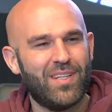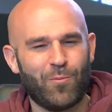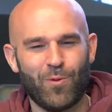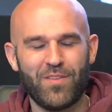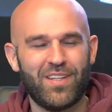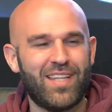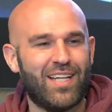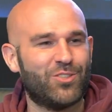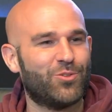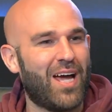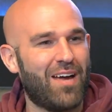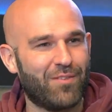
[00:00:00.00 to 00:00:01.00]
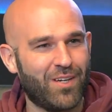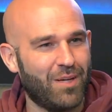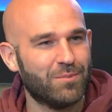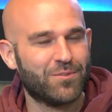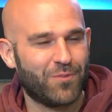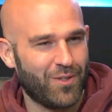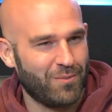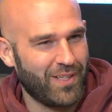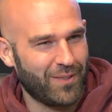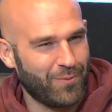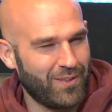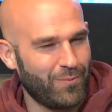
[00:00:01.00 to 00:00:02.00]
Like, where do you think that drive comes from?
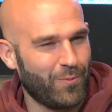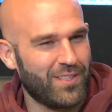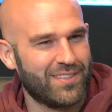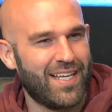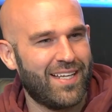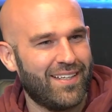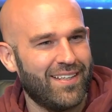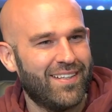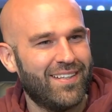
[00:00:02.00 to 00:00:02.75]
Like, where's that?